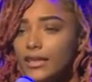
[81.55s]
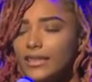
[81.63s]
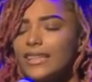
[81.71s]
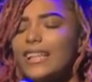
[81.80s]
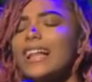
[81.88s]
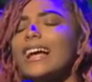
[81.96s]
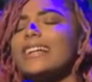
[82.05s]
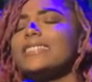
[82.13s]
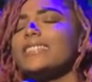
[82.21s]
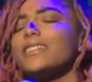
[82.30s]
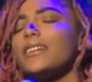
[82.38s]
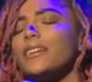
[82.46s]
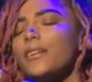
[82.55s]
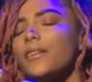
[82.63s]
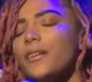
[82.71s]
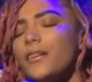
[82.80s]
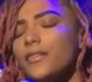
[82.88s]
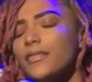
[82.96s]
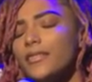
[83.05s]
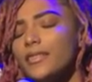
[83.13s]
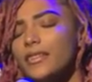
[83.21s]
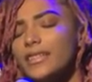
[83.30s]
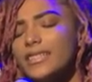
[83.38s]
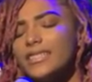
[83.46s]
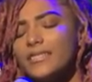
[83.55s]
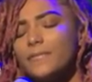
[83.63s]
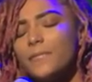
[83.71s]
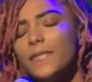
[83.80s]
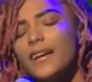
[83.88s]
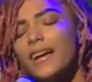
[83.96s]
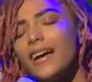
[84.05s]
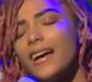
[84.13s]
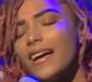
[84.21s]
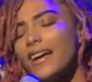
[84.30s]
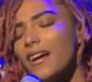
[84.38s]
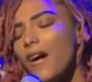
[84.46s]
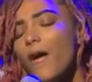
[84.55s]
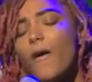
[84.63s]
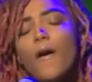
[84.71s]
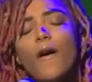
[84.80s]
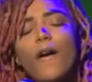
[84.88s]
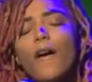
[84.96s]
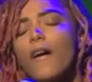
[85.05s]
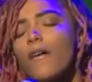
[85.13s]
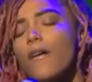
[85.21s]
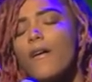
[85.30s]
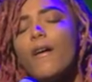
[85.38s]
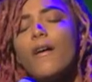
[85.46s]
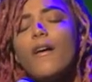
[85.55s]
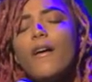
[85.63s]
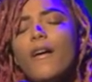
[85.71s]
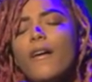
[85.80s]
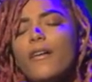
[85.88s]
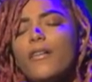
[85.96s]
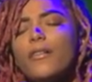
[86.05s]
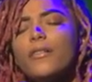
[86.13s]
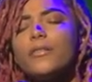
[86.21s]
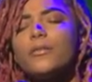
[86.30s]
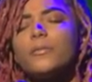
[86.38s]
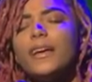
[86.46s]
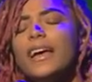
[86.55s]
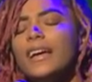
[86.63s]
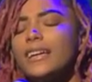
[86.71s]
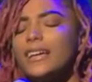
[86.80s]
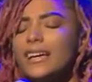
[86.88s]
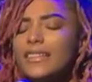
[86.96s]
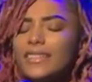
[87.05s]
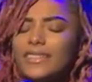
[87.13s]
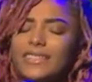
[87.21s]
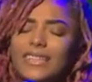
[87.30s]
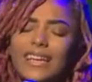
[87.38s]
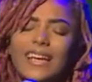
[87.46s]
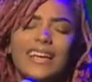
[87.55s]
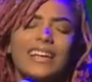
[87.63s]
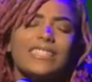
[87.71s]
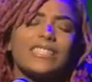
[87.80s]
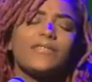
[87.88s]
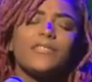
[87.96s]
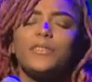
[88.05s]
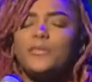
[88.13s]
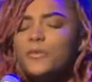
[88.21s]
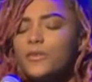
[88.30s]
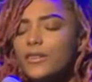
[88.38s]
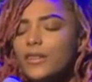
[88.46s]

Glad to call this my home Got the Nashville